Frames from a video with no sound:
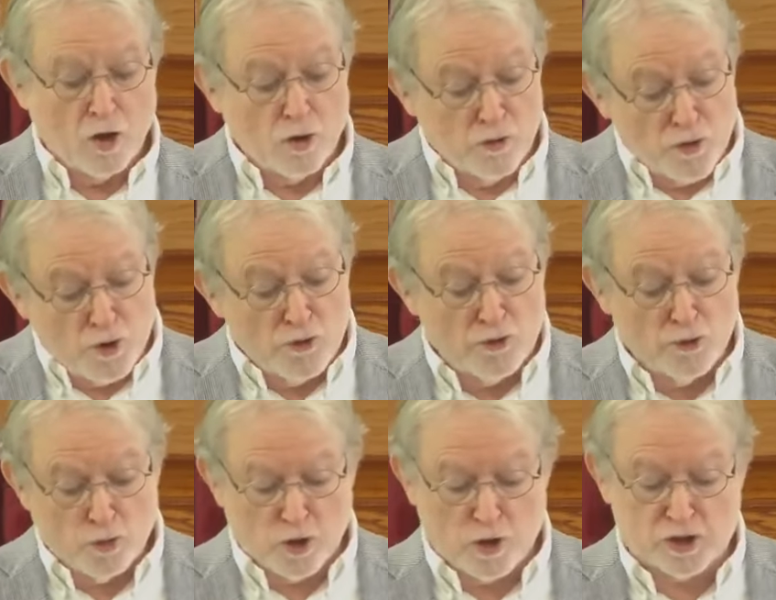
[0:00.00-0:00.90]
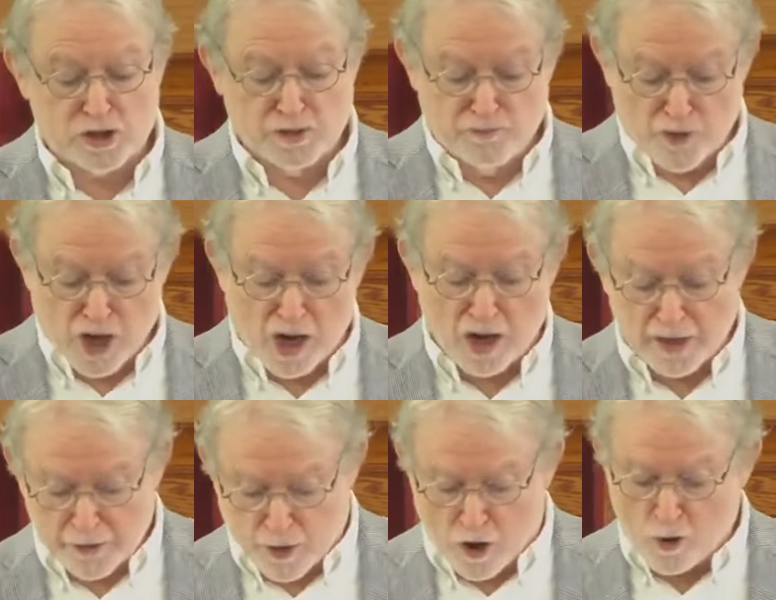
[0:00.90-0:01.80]
Although the works of
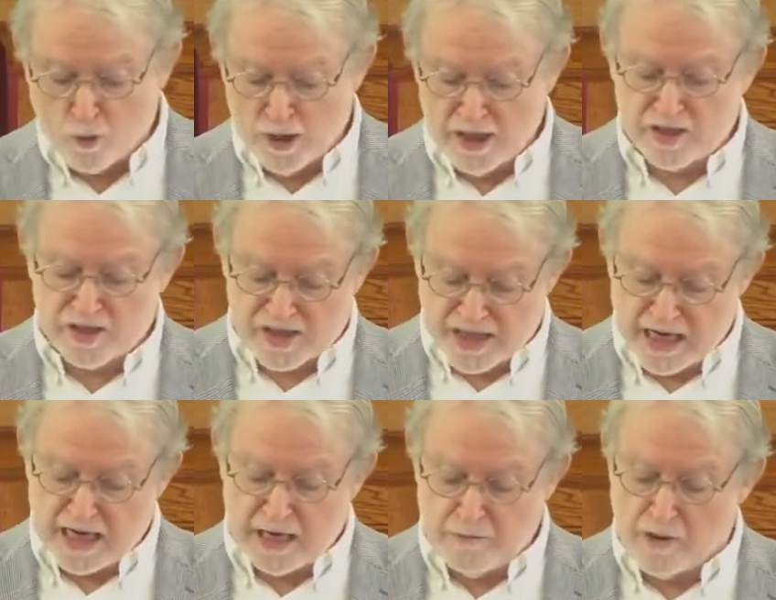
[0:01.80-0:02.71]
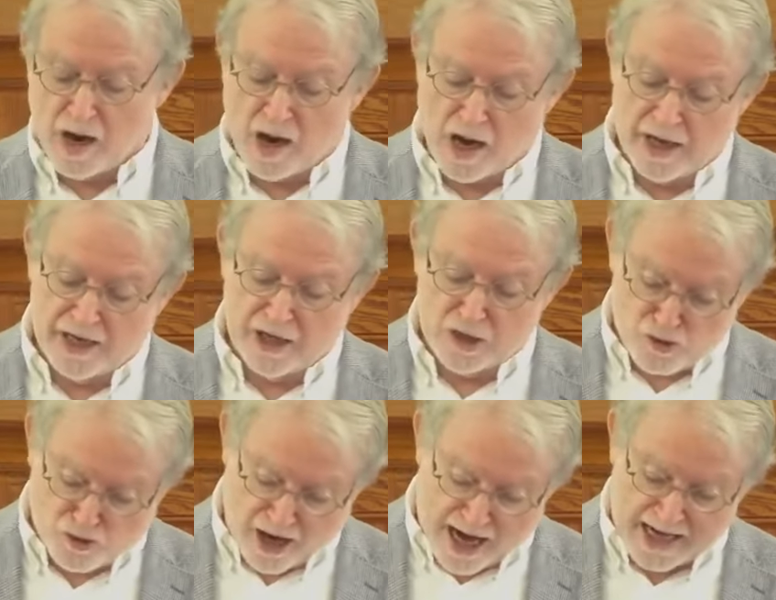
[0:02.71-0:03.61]
God always seem
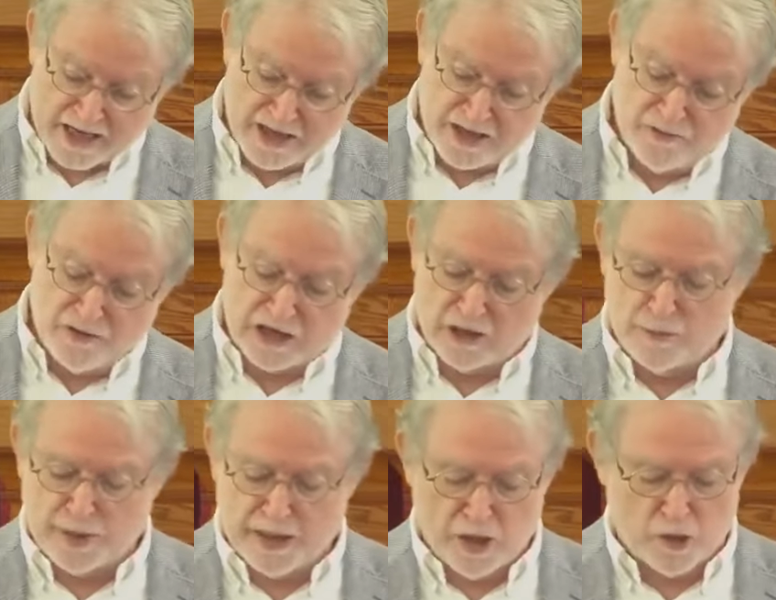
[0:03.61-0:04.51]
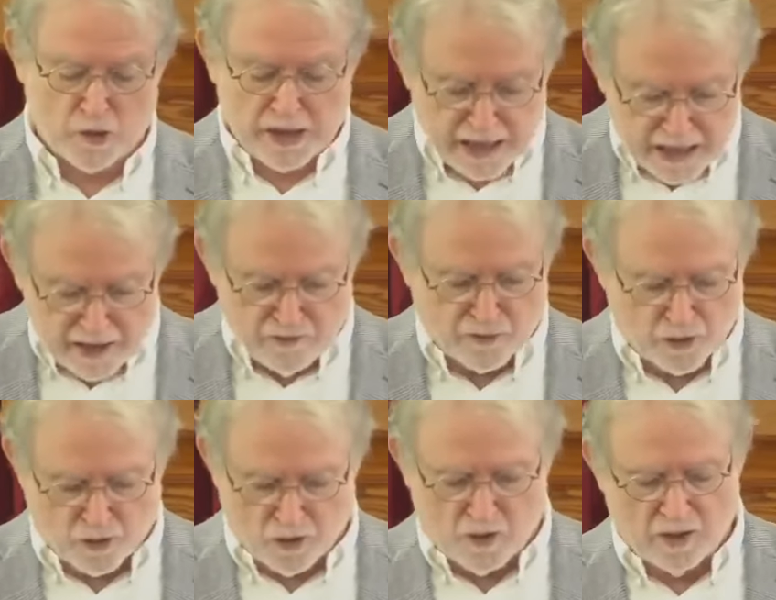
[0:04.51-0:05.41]
unattractive and appear
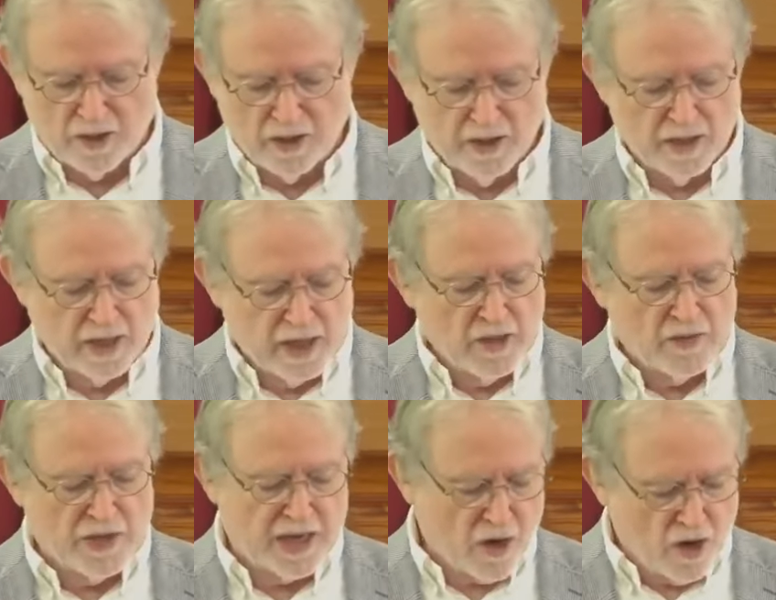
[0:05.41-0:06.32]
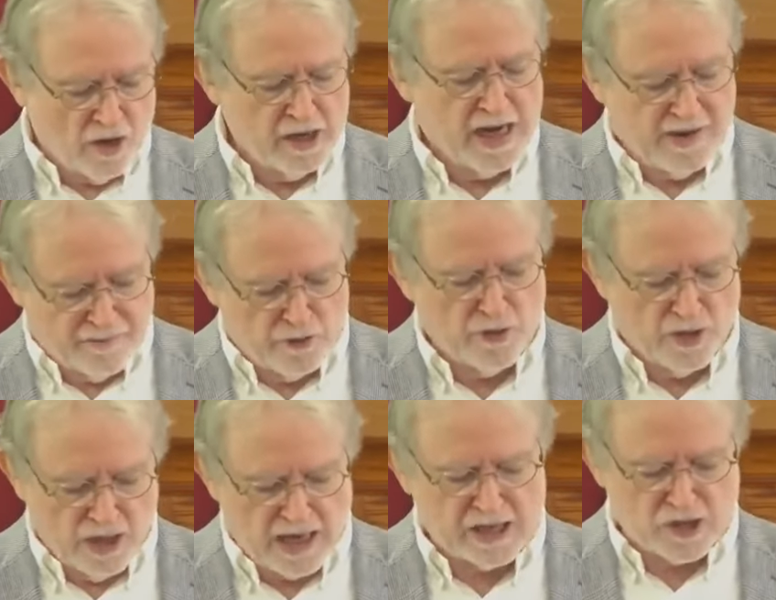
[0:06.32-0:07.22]
evil, they are
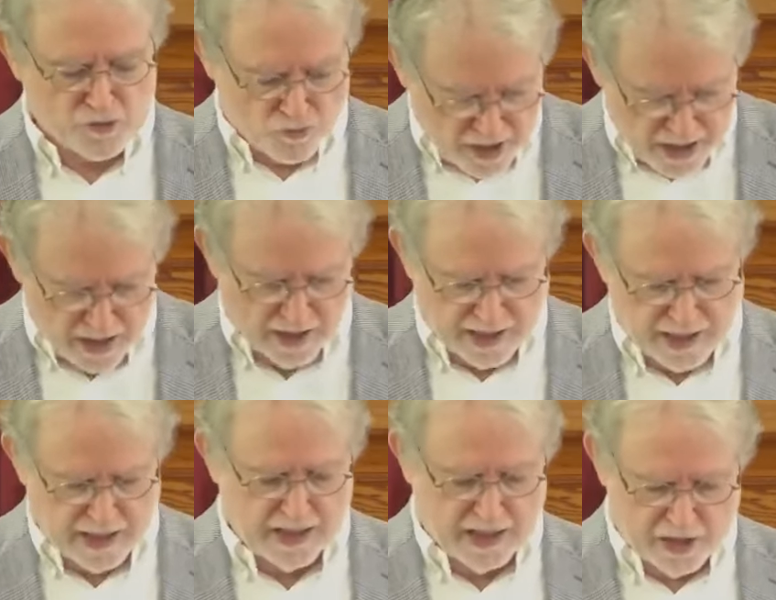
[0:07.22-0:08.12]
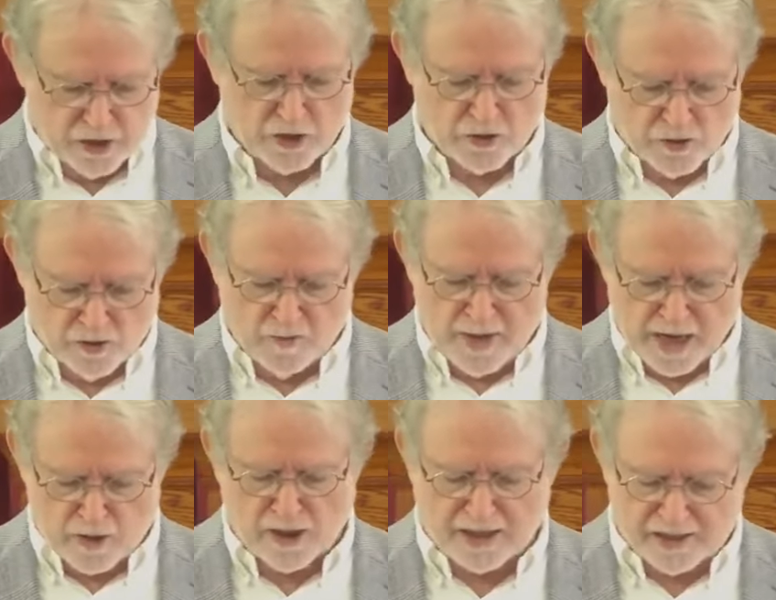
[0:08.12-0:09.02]
nevertheless really eternal
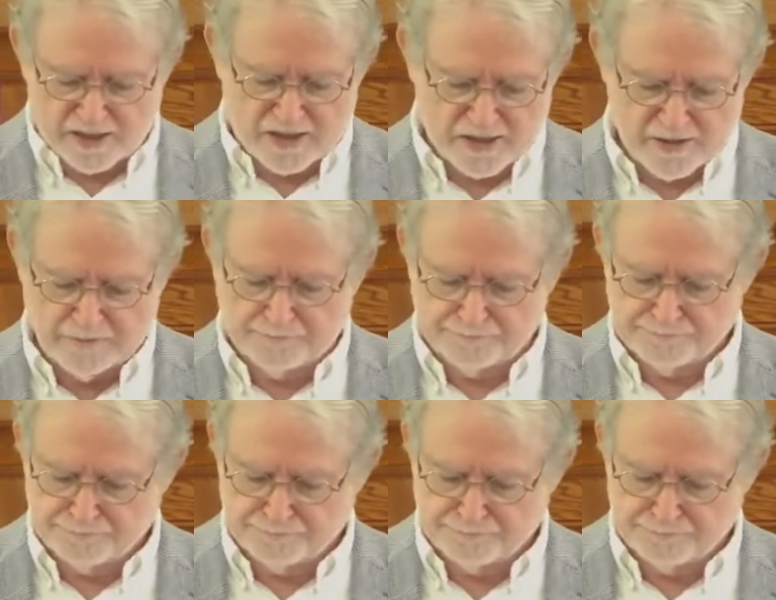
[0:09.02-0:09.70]
merits.